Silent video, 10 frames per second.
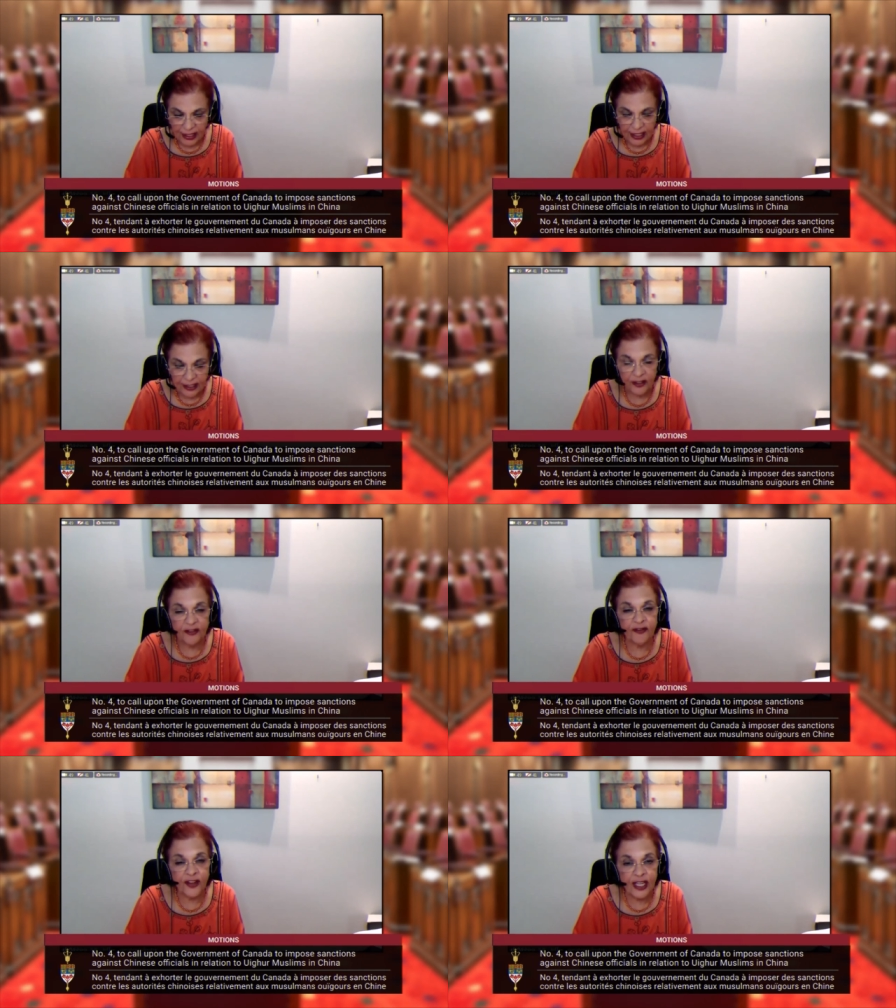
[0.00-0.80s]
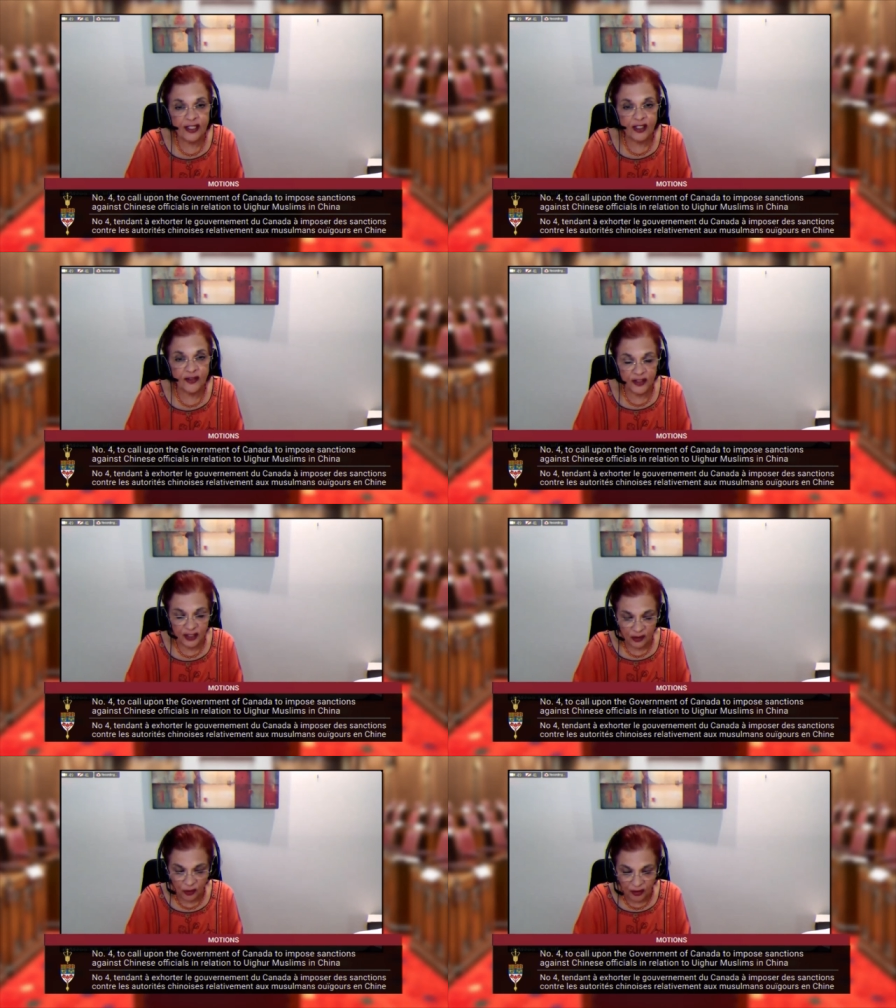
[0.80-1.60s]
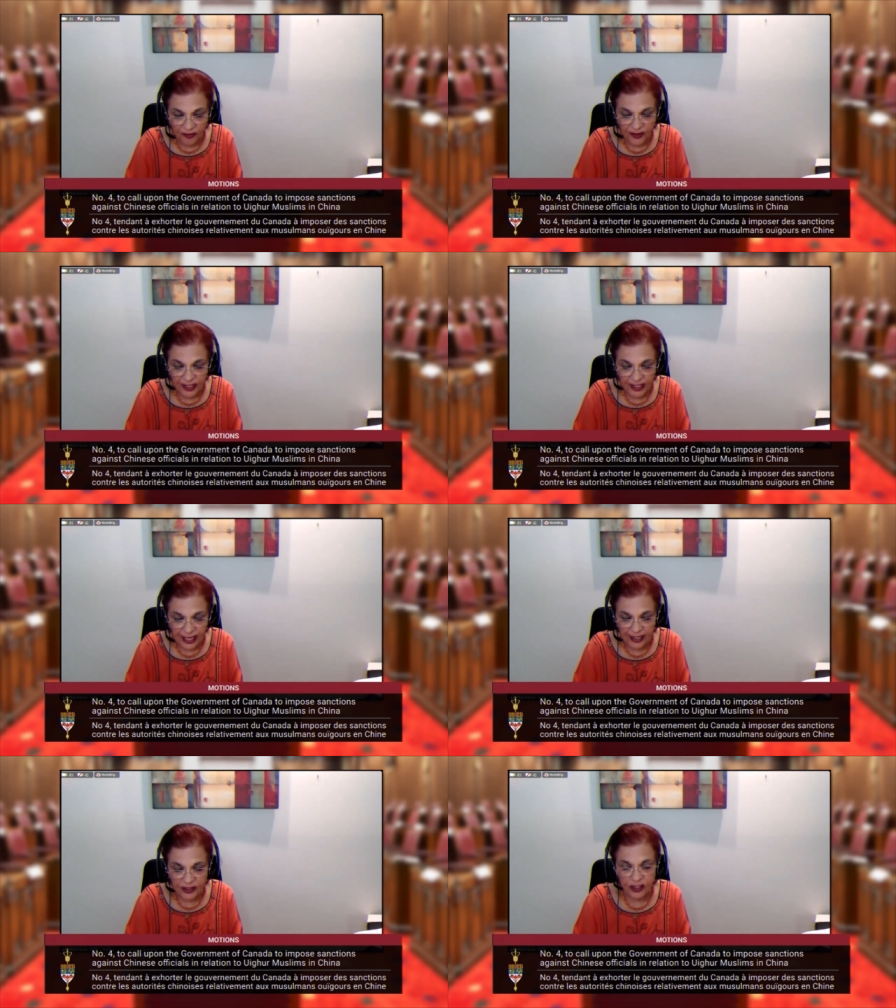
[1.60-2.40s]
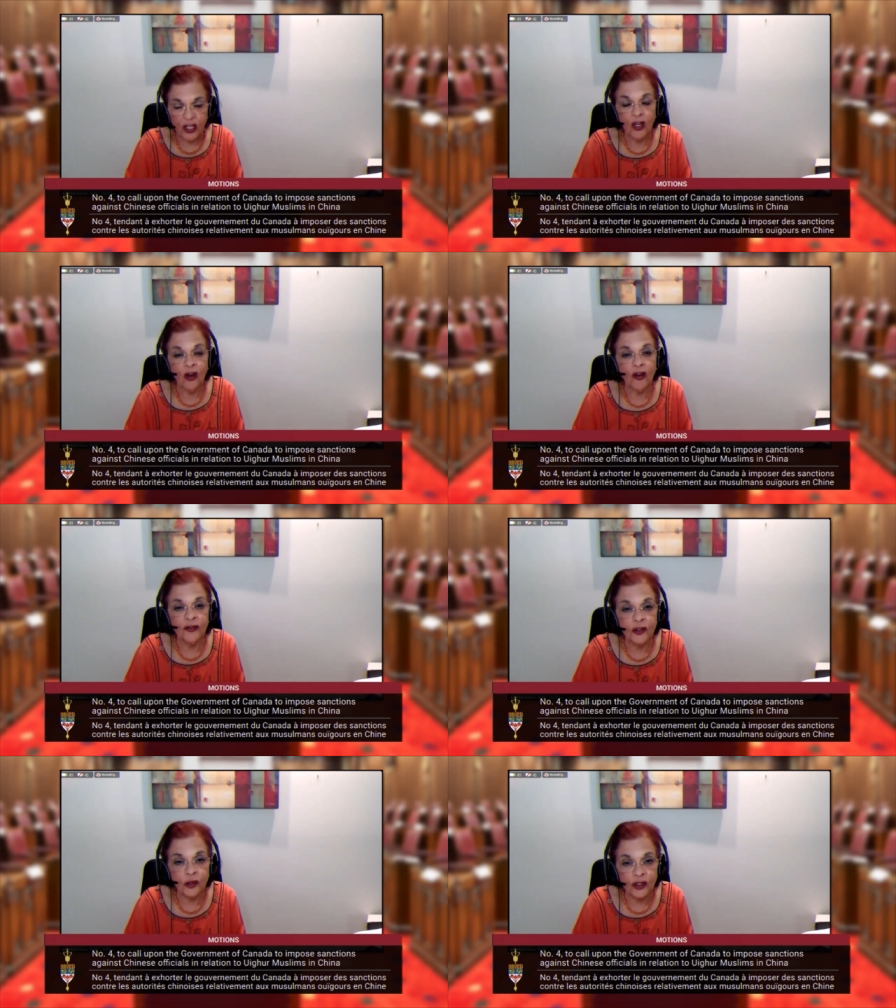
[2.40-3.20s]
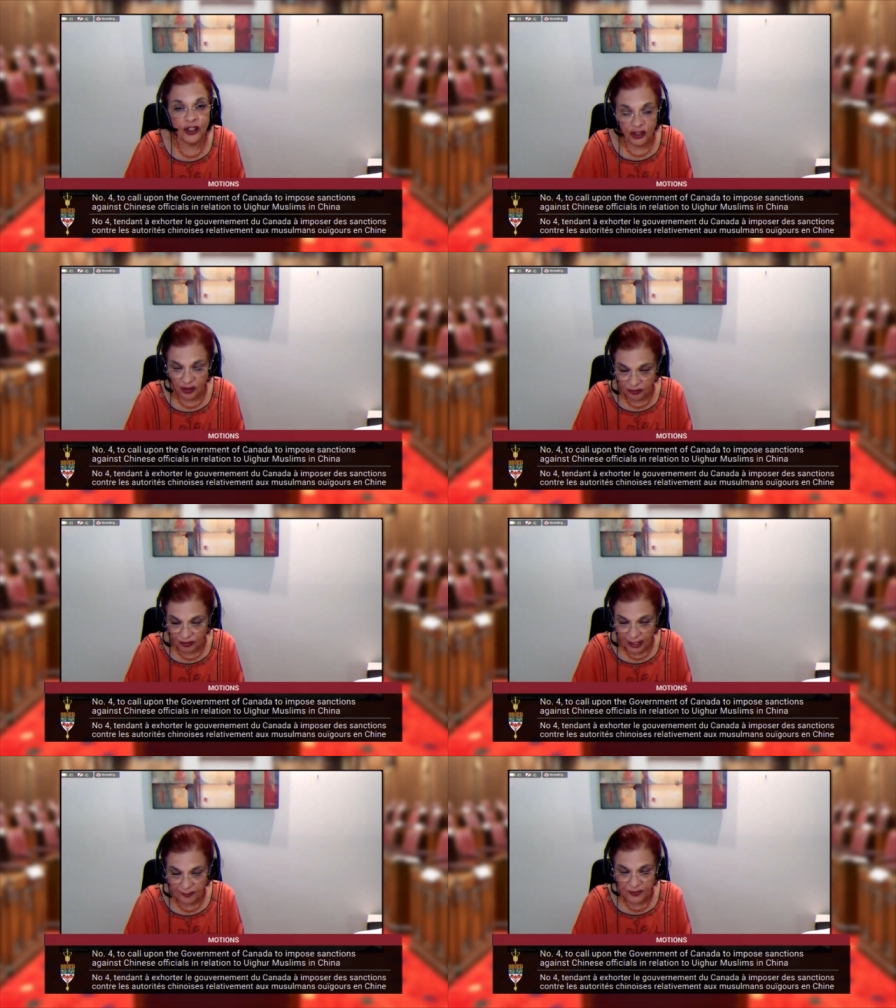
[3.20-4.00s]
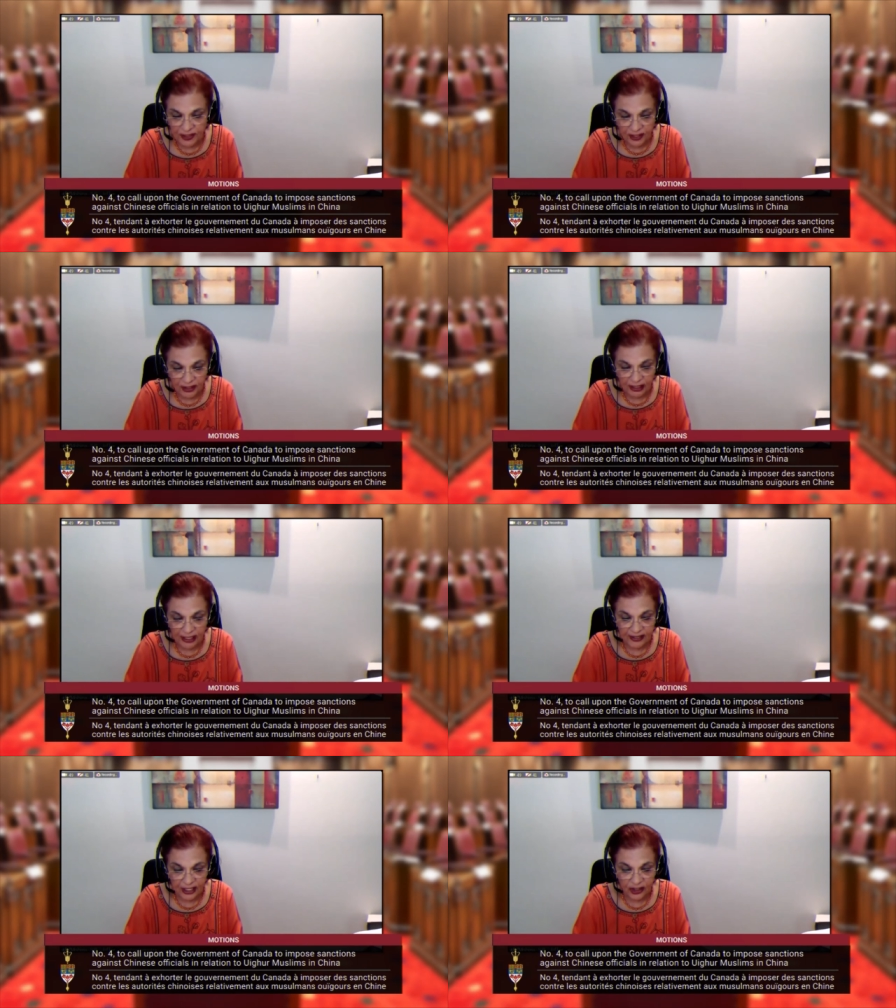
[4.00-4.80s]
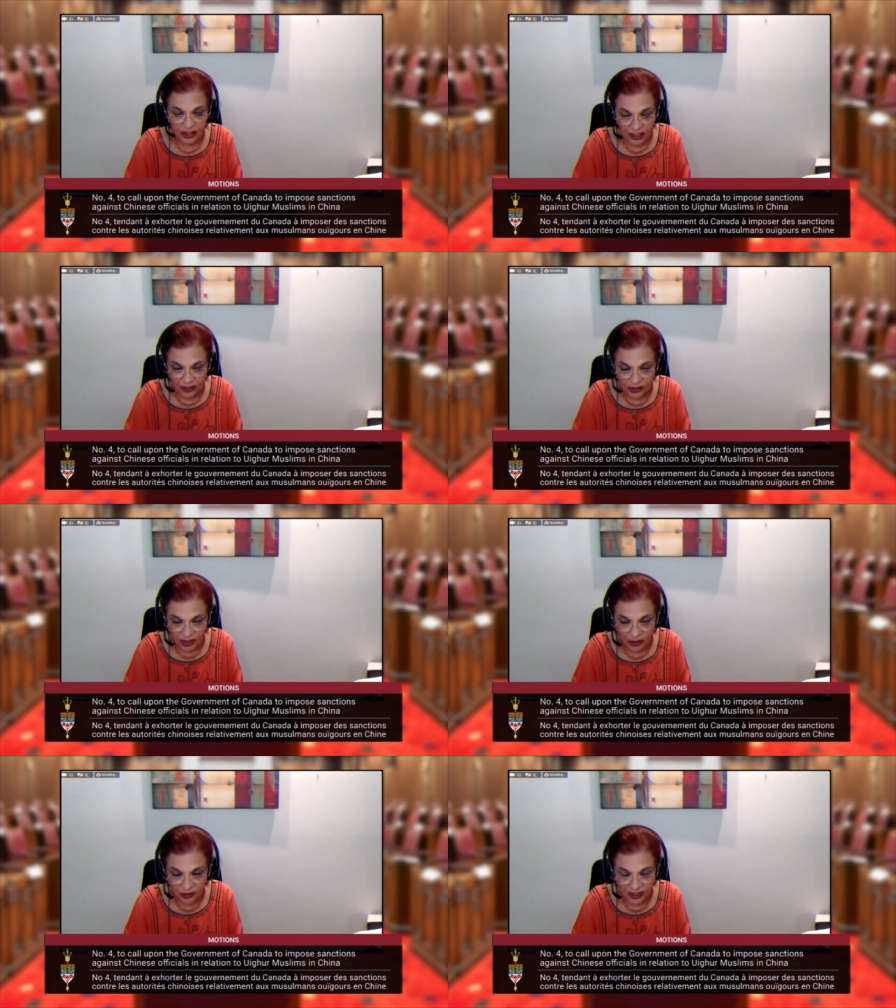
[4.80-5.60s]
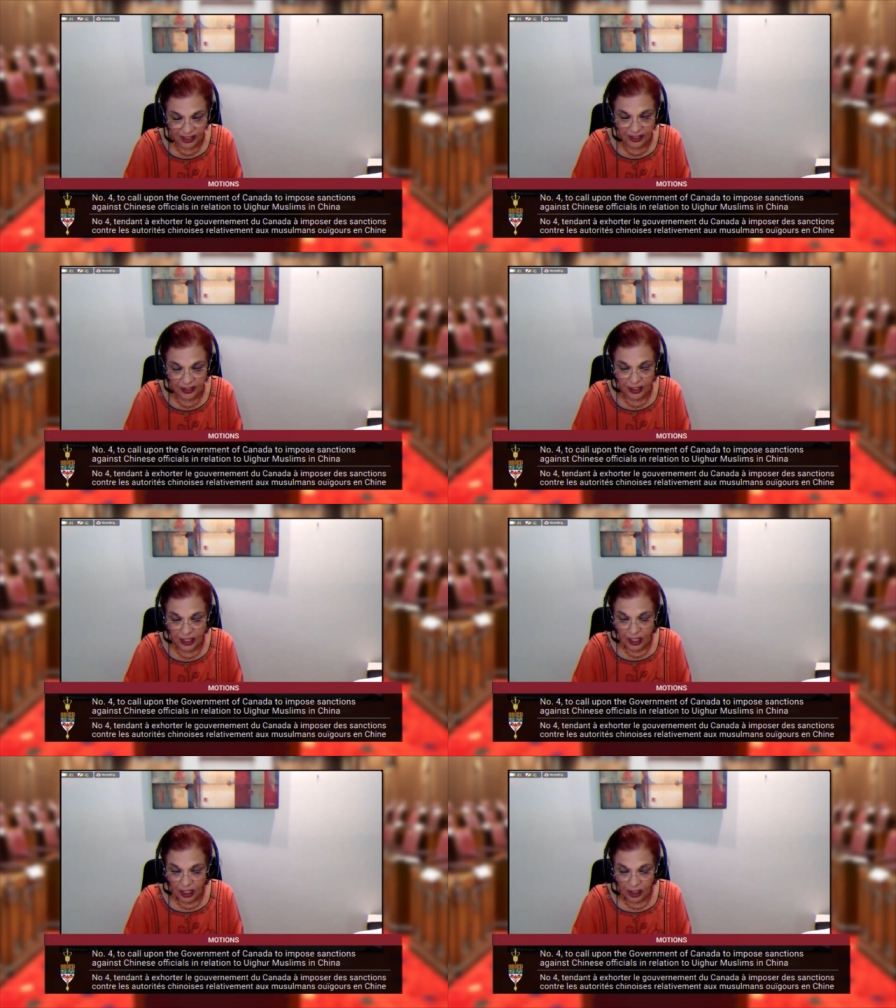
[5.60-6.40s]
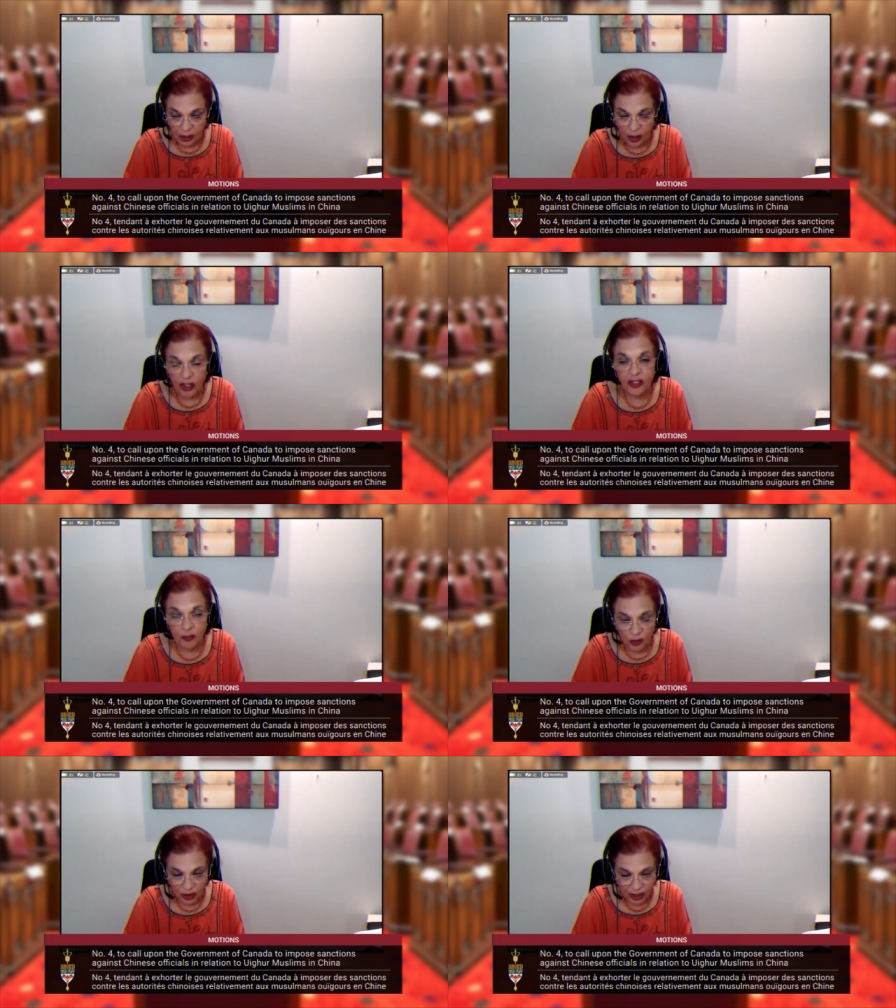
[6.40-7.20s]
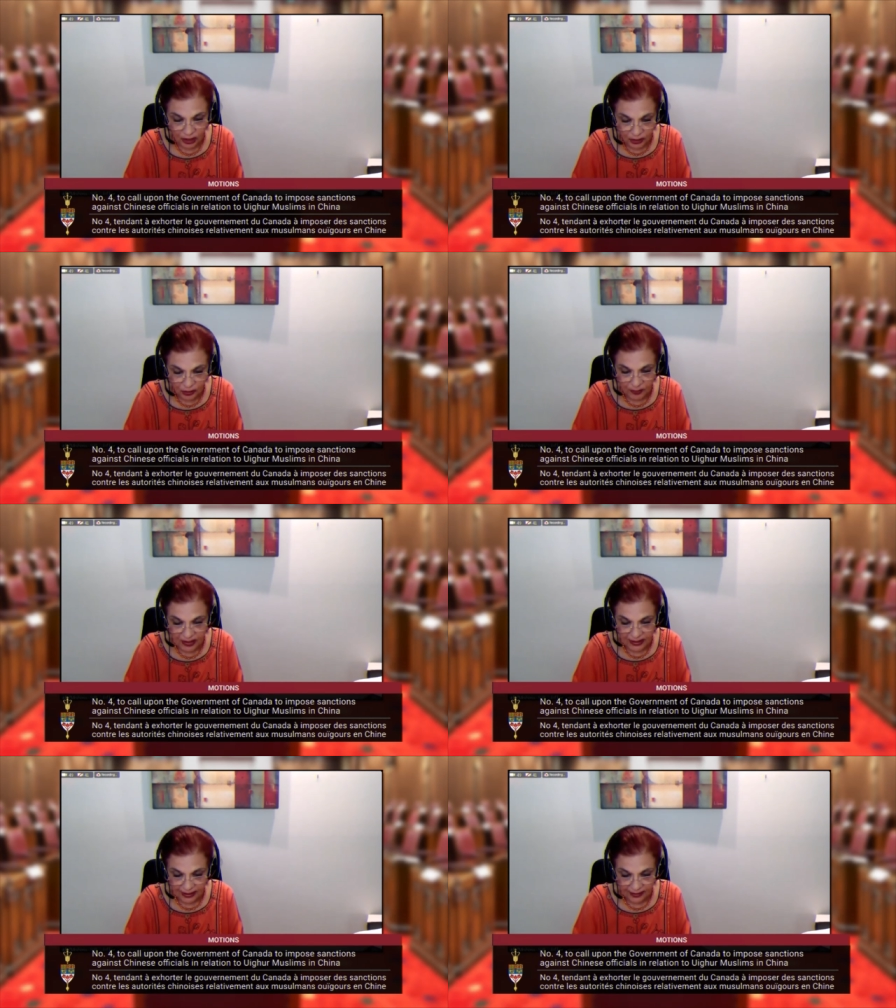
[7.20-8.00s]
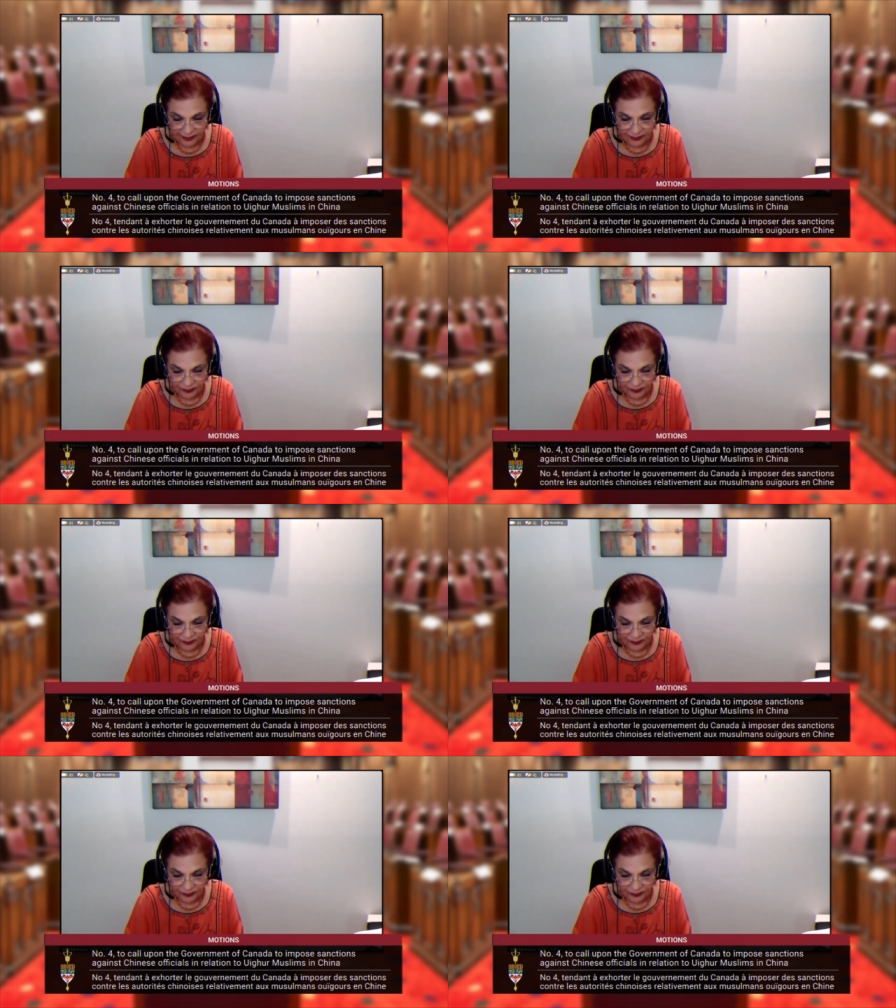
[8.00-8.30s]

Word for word: In the face of this horrific acts of torture, rape, sterilization, and genocide, a lot more needs to be done.